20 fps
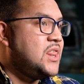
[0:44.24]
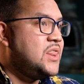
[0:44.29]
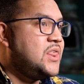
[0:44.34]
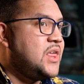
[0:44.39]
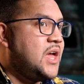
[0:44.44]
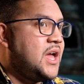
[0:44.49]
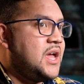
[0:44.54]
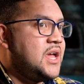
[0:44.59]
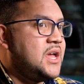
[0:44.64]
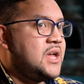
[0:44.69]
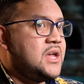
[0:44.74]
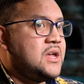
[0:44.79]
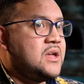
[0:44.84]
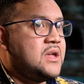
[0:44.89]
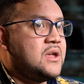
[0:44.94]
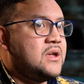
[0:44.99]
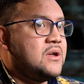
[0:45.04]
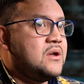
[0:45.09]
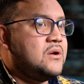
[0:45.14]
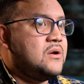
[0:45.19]

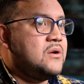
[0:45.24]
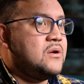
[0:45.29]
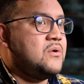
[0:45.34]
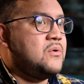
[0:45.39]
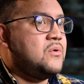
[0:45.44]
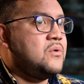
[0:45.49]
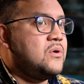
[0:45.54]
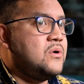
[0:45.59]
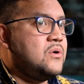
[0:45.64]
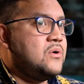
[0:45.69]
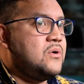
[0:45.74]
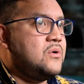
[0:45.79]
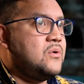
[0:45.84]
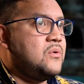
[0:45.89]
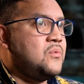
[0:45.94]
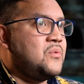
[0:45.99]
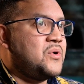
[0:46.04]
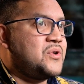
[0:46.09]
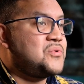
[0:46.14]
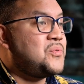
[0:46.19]
They
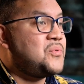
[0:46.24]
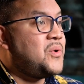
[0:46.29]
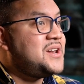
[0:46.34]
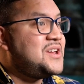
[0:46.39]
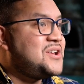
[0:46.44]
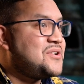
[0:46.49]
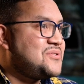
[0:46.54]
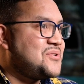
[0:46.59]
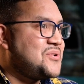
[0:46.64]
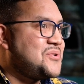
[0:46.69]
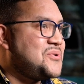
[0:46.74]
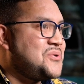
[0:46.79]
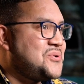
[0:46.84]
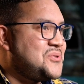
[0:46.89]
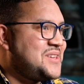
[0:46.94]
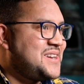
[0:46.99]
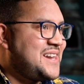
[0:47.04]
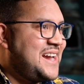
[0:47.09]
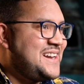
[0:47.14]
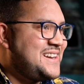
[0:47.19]
were 20 years
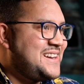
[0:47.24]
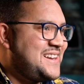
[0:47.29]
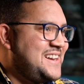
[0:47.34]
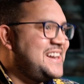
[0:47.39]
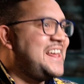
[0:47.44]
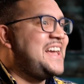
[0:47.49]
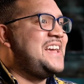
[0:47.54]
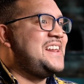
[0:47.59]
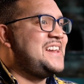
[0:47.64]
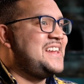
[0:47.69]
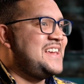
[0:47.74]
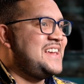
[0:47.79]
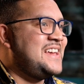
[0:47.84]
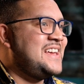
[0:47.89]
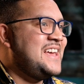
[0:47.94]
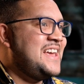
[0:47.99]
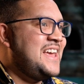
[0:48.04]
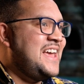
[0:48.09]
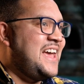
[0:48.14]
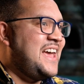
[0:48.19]
old in 1980,
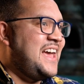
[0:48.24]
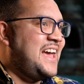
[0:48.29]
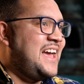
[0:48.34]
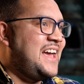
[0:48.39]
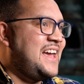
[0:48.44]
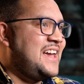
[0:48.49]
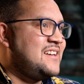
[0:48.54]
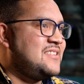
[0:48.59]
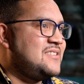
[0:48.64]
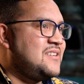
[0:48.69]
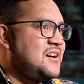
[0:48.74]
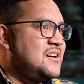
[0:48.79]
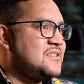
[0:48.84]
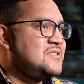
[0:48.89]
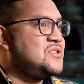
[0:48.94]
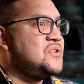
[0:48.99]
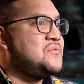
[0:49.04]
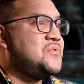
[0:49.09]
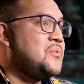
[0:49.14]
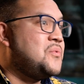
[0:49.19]
and a
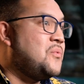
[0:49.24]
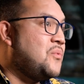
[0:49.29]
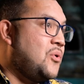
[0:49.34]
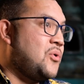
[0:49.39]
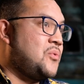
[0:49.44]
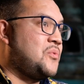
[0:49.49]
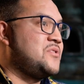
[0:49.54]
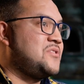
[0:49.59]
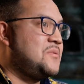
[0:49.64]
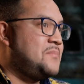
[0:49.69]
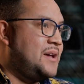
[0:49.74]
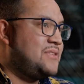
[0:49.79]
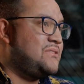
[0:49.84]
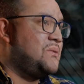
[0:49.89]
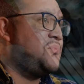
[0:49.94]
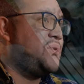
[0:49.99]
civil war was about to